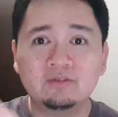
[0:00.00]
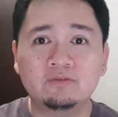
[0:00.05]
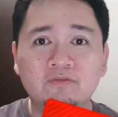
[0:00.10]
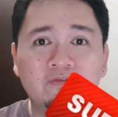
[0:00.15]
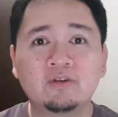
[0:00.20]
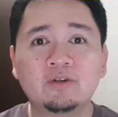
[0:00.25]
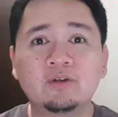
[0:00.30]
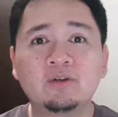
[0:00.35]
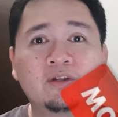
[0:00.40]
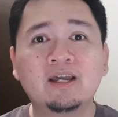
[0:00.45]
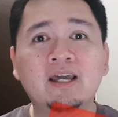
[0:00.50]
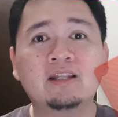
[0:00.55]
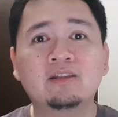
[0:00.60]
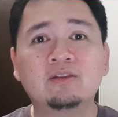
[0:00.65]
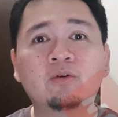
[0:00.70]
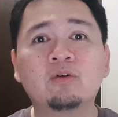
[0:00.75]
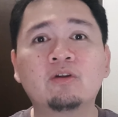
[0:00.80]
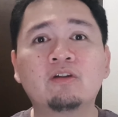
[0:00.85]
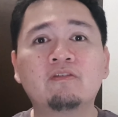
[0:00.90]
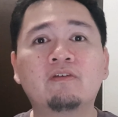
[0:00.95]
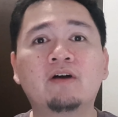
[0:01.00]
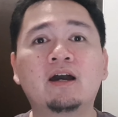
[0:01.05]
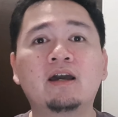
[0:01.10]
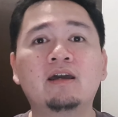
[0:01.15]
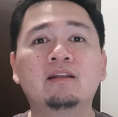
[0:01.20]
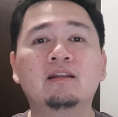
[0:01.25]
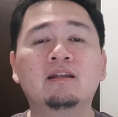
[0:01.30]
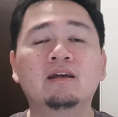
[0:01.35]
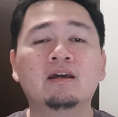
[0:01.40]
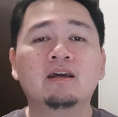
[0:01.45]
for you to get
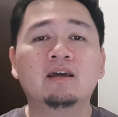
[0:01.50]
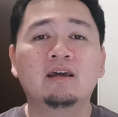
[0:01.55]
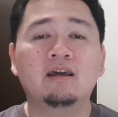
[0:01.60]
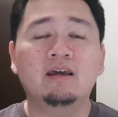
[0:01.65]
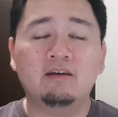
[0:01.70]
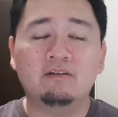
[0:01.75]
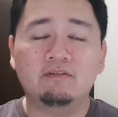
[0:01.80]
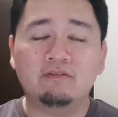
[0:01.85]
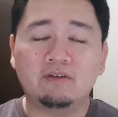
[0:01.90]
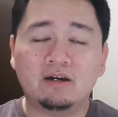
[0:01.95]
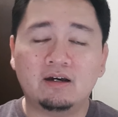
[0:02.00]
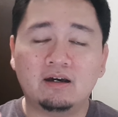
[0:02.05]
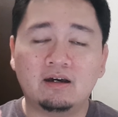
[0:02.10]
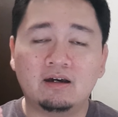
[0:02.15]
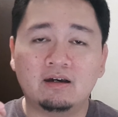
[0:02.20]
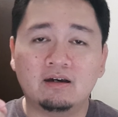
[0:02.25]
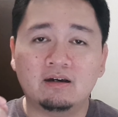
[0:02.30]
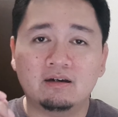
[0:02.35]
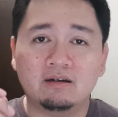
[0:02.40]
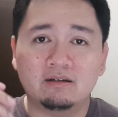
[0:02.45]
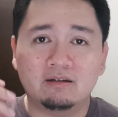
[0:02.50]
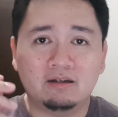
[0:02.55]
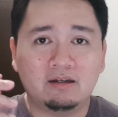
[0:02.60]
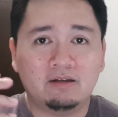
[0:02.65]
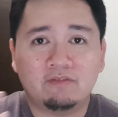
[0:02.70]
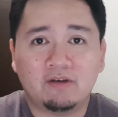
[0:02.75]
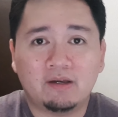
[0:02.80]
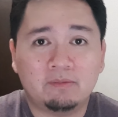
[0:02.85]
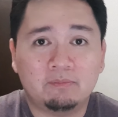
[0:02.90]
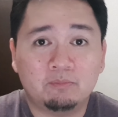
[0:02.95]
notified if
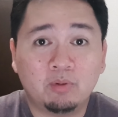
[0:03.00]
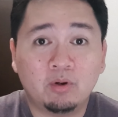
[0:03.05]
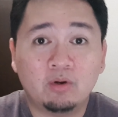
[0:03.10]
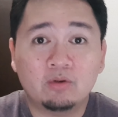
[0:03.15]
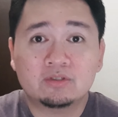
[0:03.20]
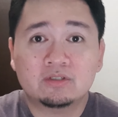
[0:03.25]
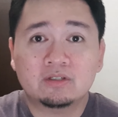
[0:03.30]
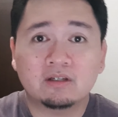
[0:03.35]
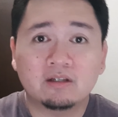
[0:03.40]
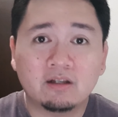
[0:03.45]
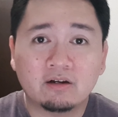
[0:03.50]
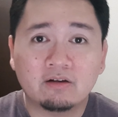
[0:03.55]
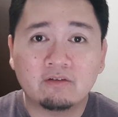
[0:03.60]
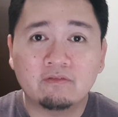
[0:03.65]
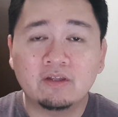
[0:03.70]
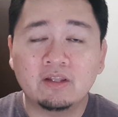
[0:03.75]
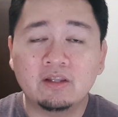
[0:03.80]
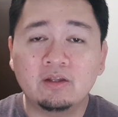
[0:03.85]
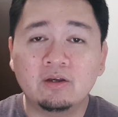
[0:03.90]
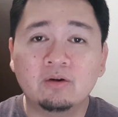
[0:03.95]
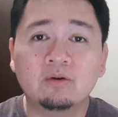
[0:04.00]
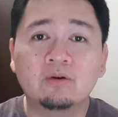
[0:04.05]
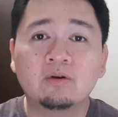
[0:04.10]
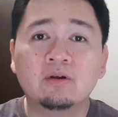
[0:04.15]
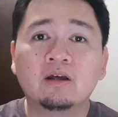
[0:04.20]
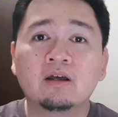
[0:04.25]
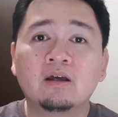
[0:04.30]
I post another video.